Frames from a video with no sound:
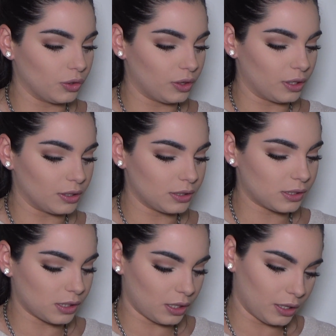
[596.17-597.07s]

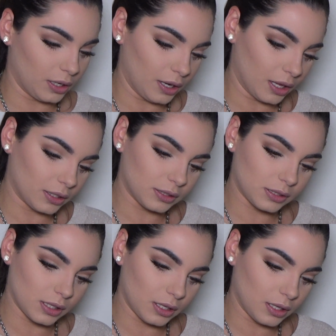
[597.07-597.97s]
this NYX